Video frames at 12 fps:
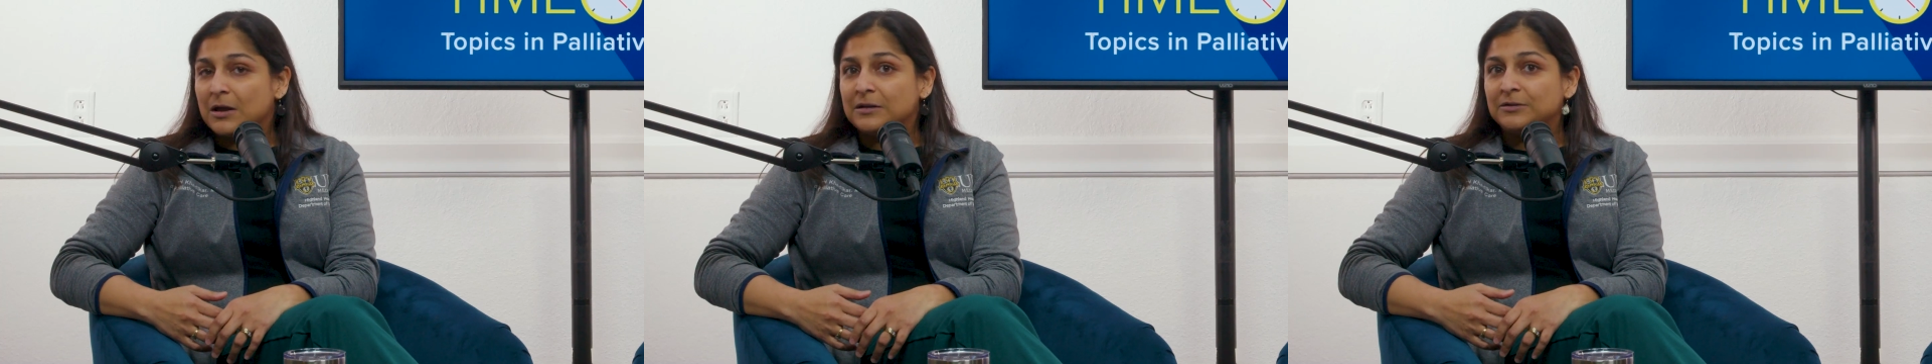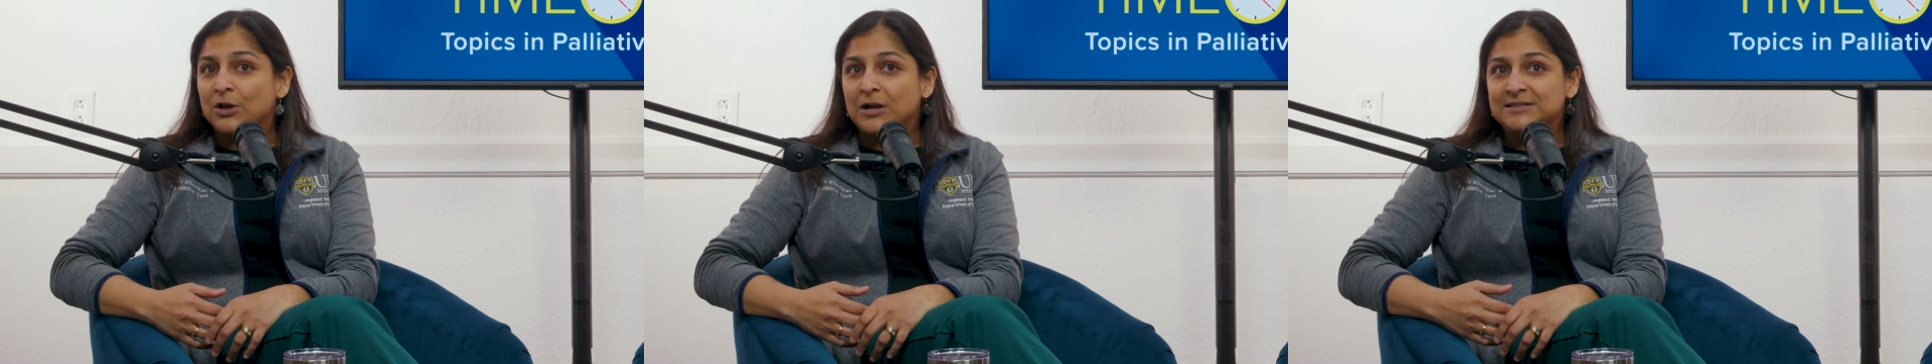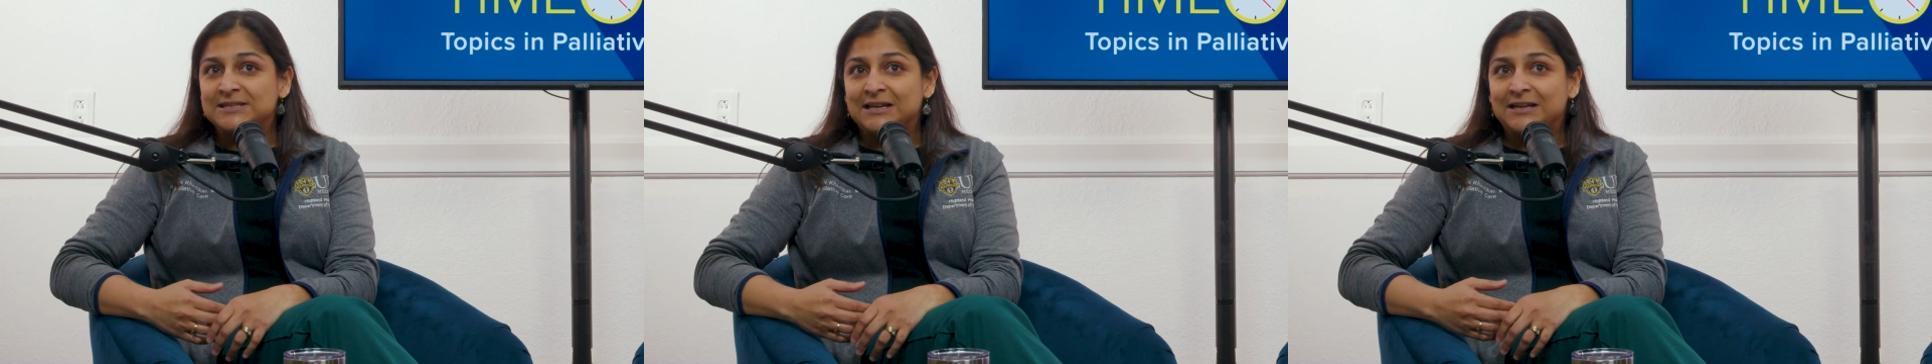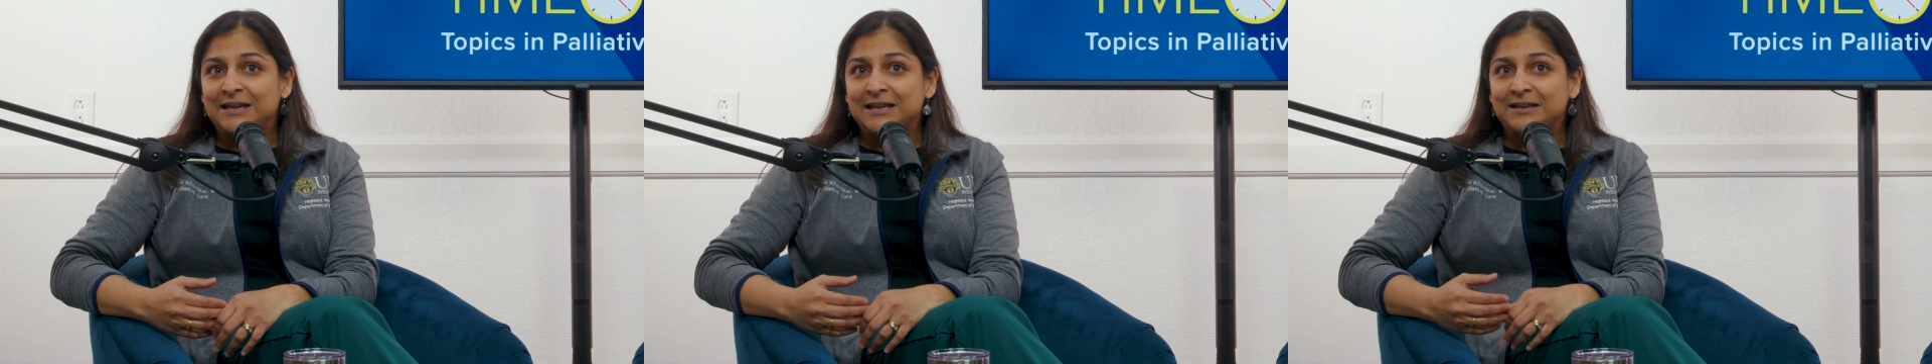
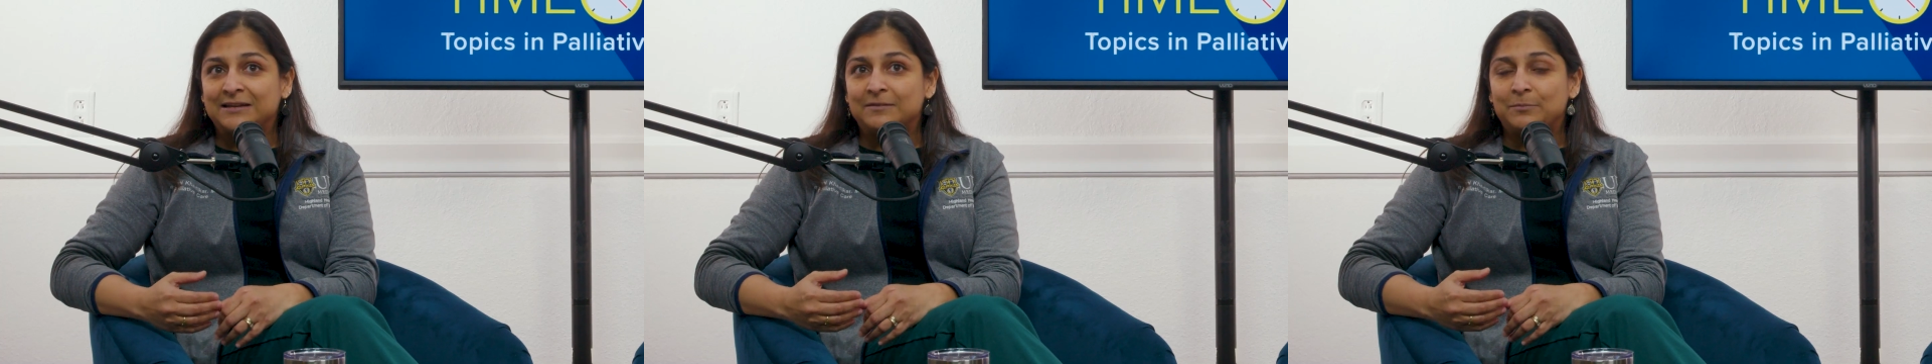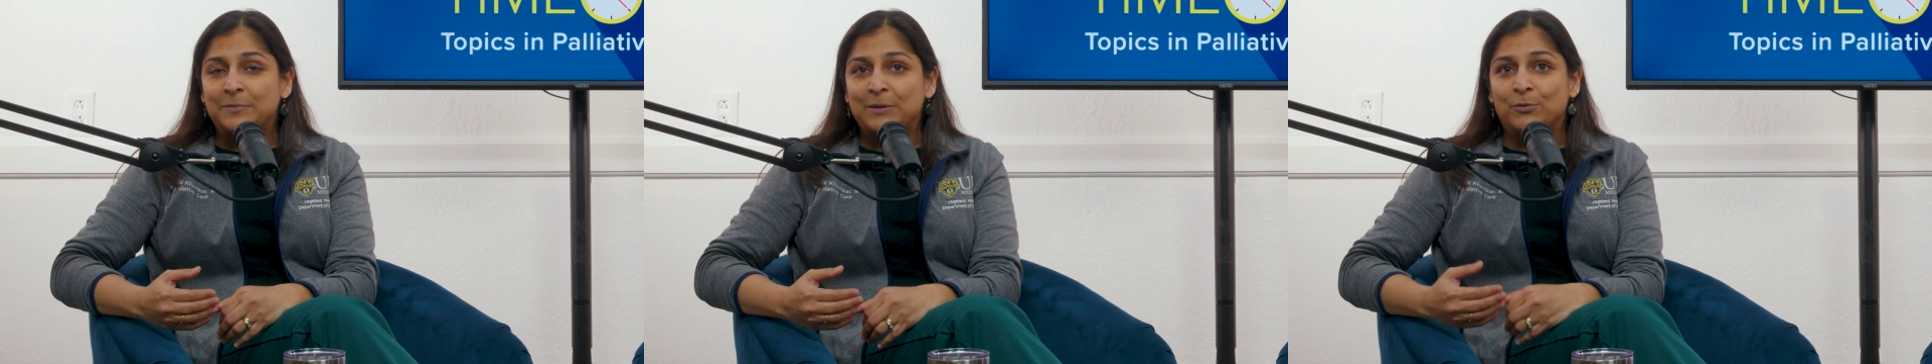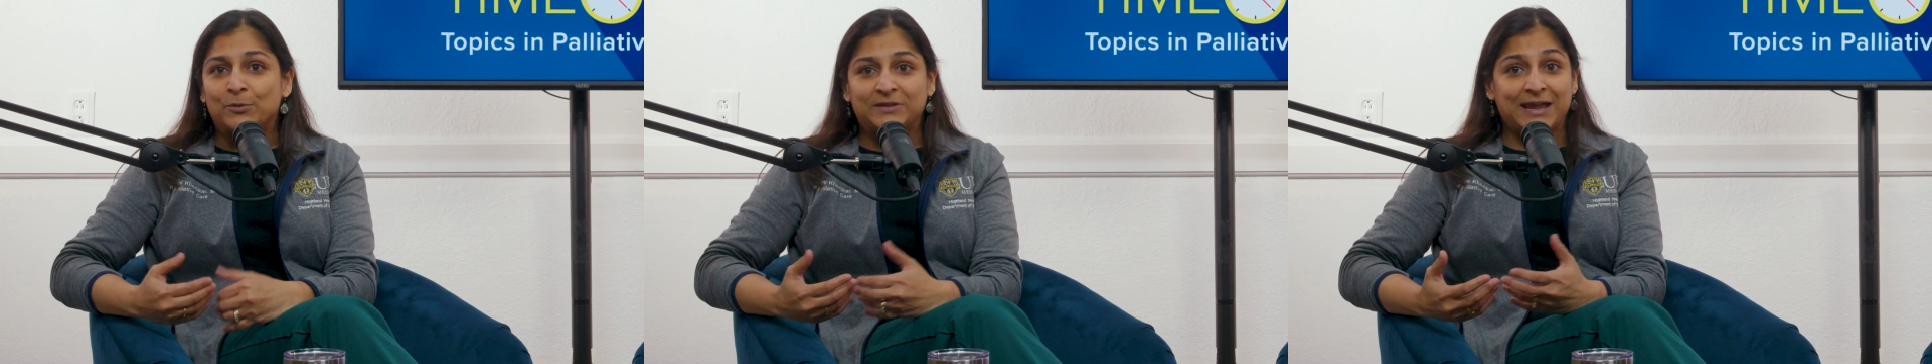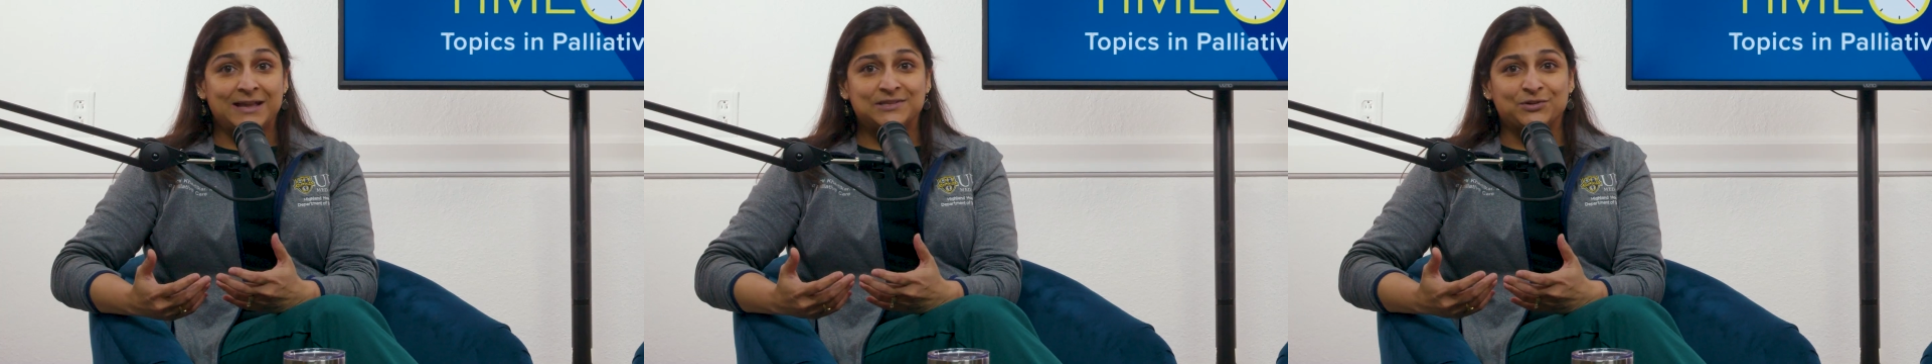Nausea in people with
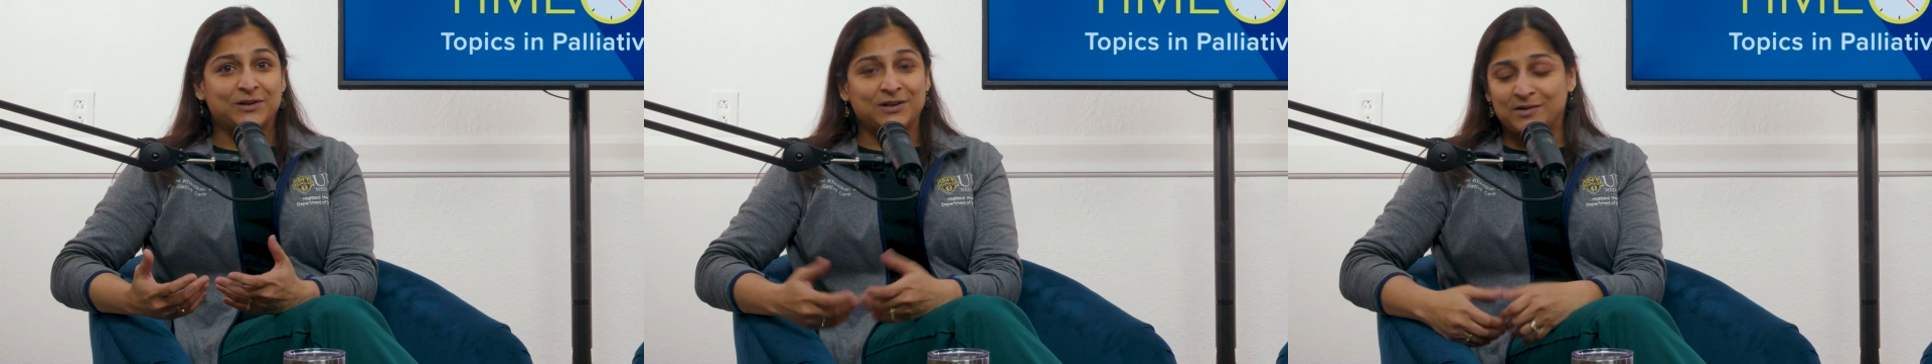cancer can